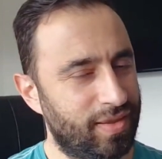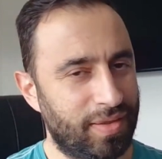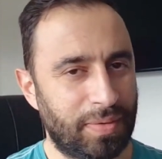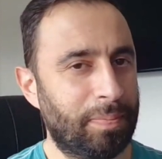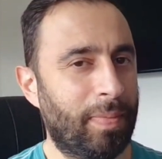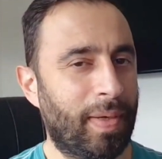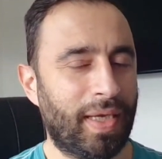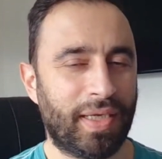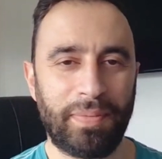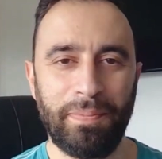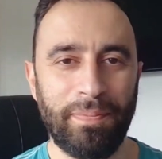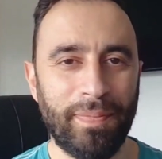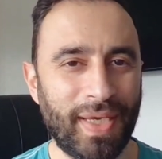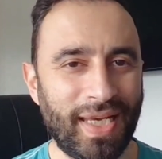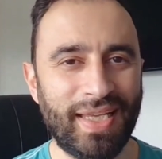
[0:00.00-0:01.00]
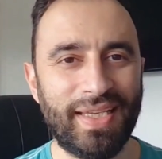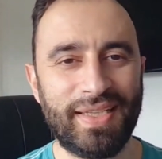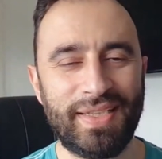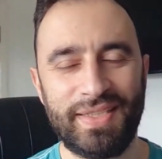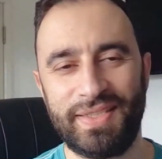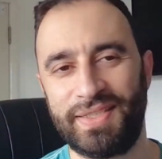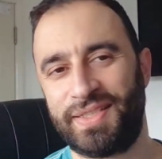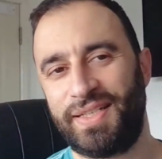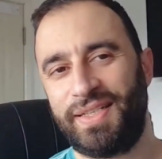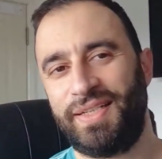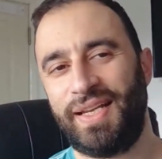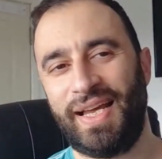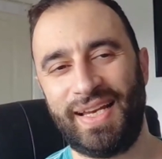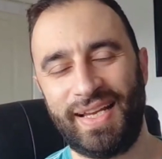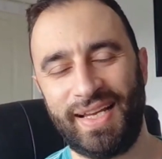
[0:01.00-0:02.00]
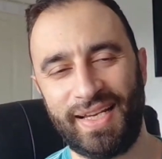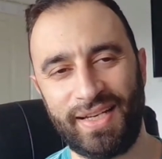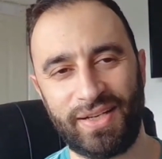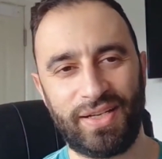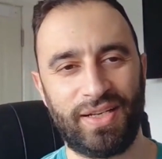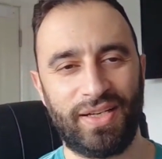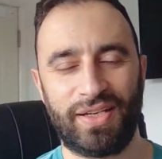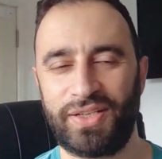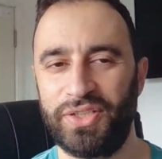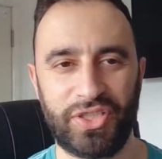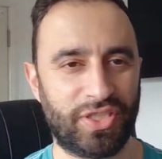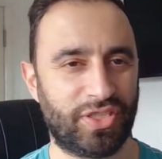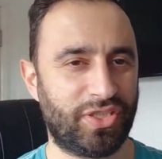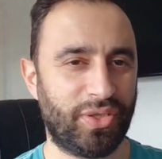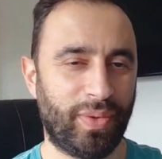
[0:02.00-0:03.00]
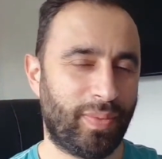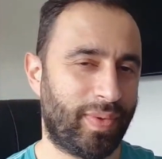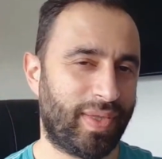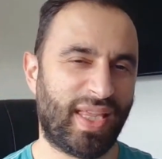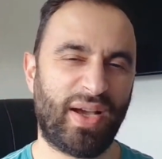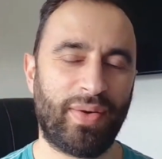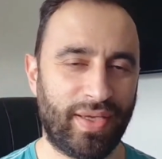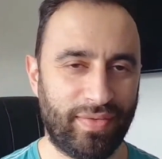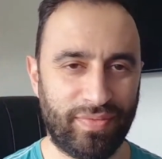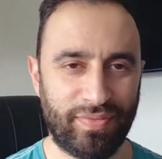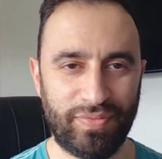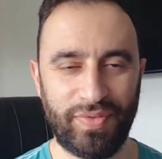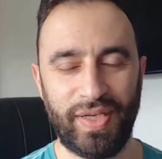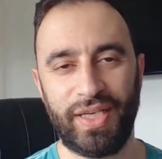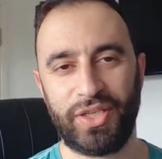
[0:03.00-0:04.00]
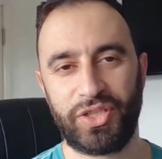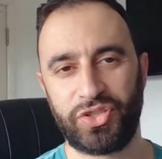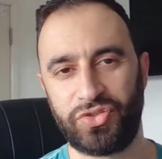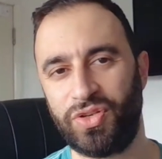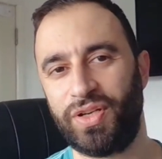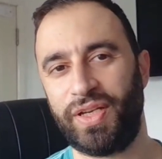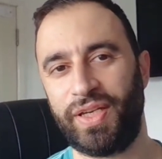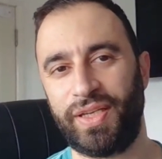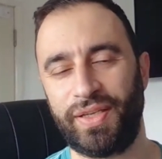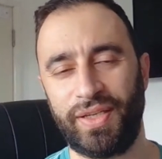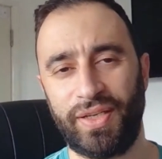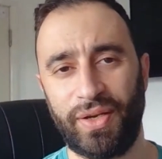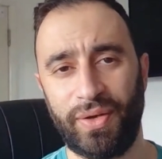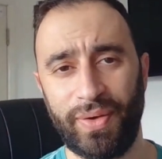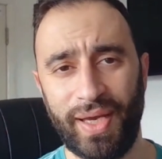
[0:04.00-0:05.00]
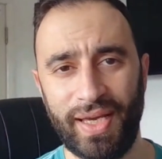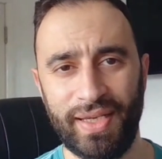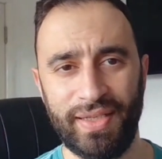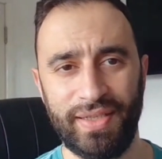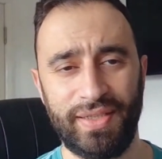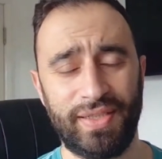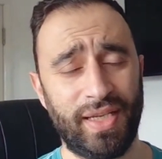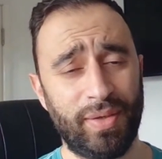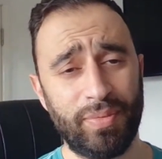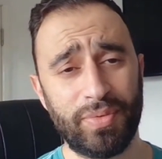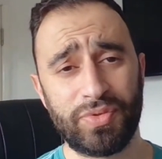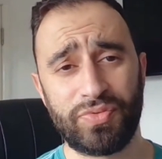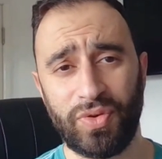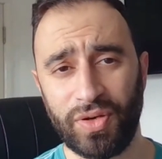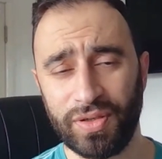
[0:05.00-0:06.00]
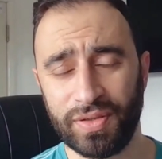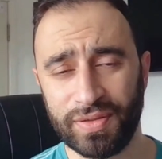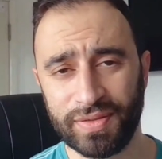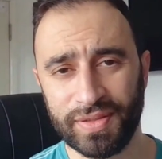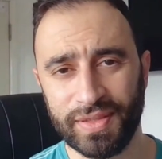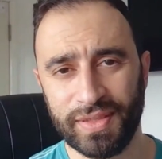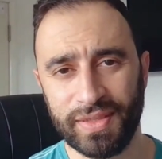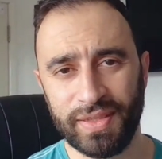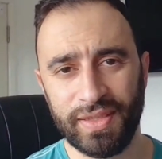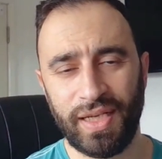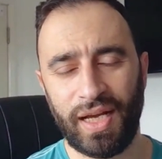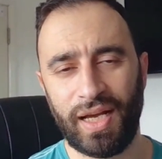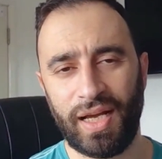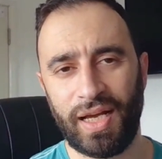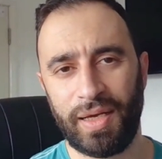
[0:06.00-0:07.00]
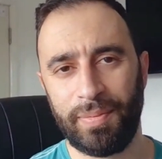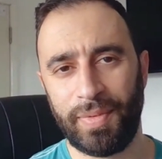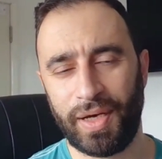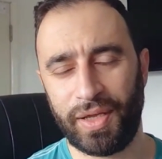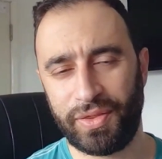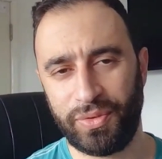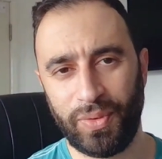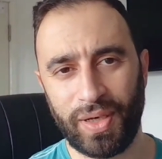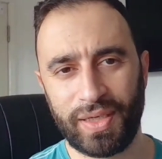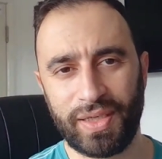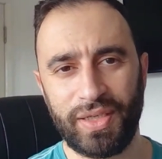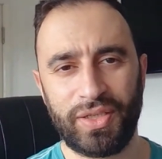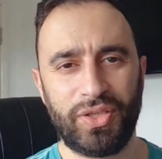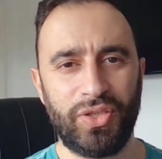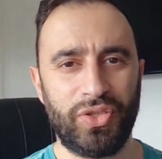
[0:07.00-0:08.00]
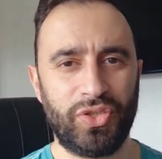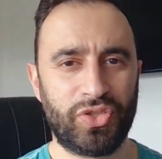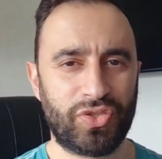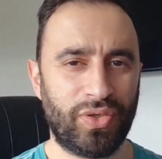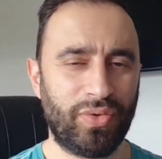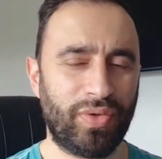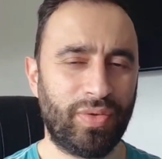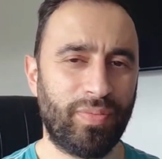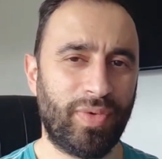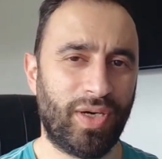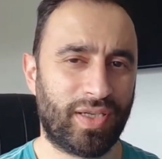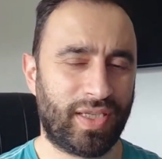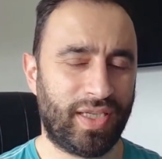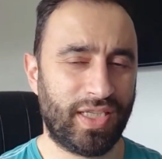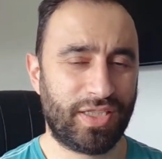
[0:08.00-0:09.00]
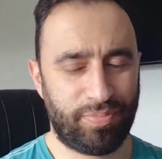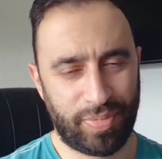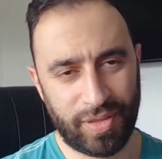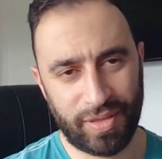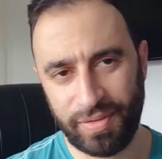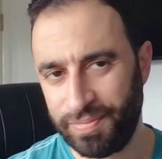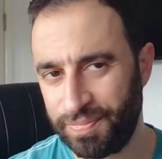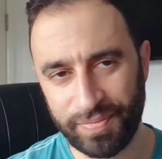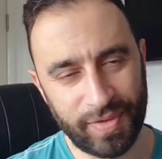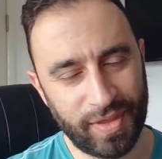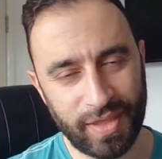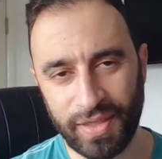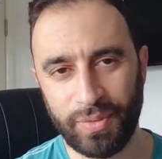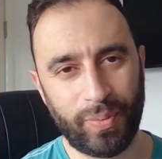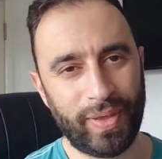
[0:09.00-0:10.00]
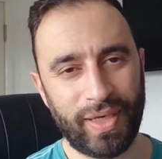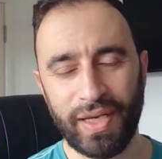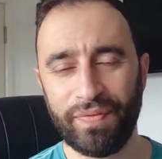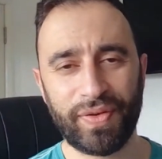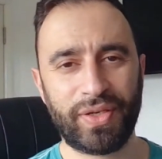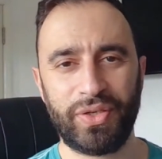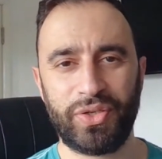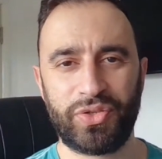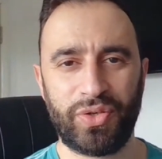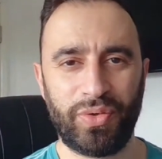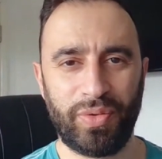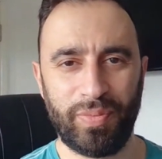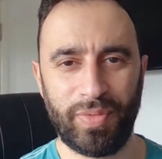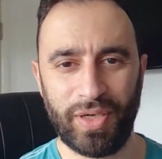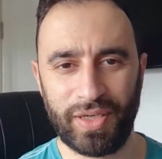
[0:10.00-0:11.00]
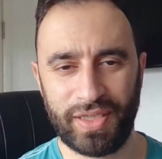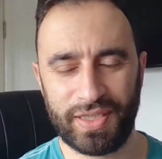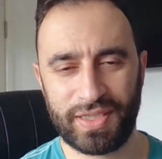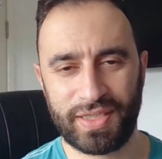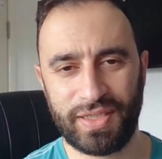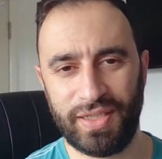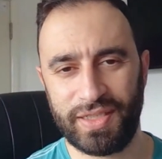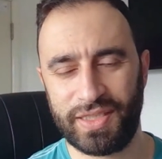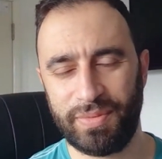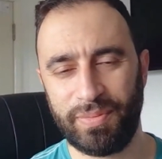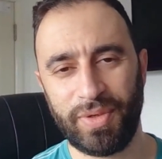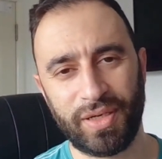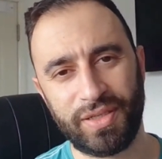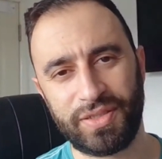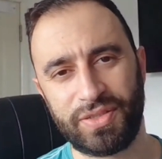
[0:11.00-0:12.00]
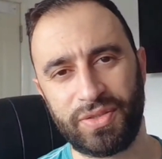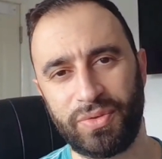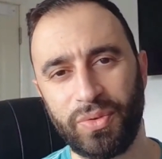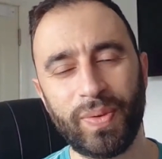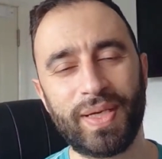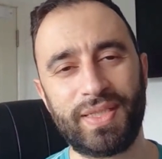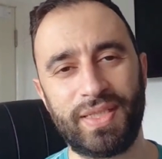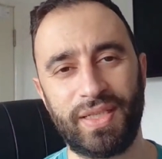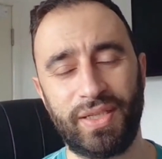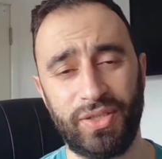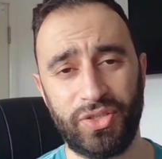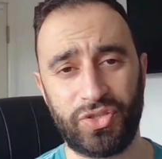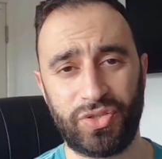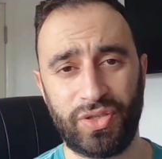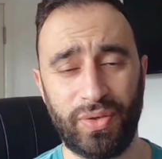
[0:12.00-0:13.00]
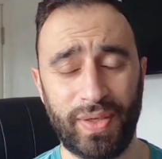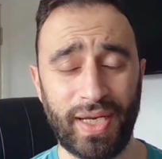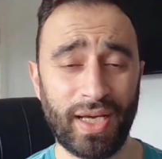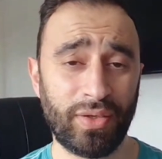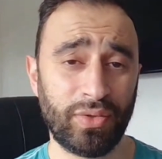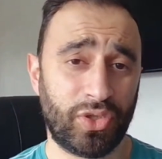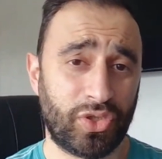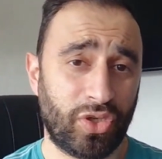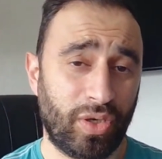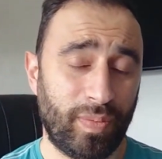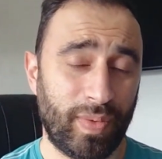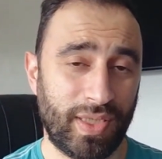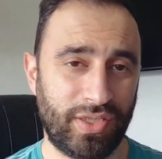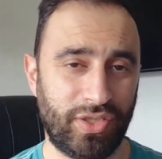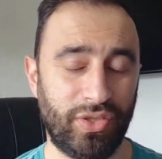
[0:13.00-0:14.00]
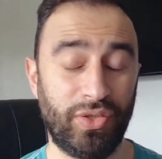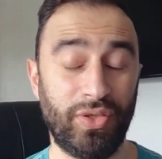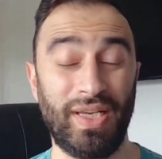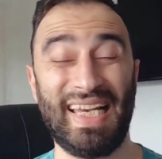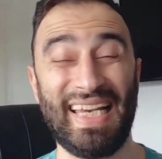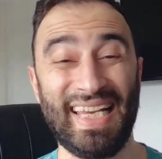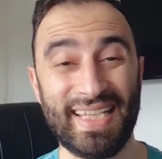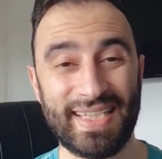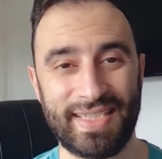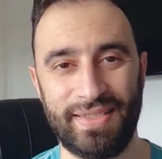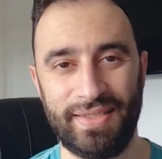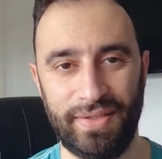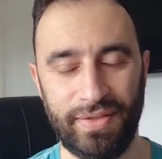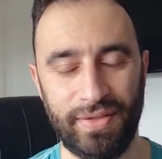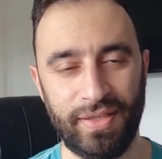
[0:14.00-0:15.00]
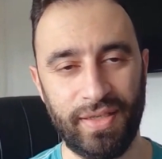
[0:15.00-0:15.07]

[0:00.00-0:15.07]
make millions and I could just do it without even really trying, you know, and it was wrong. I thought I could control the markets, but we never control the markets, guys. The markets are always in control, and our job is to listen.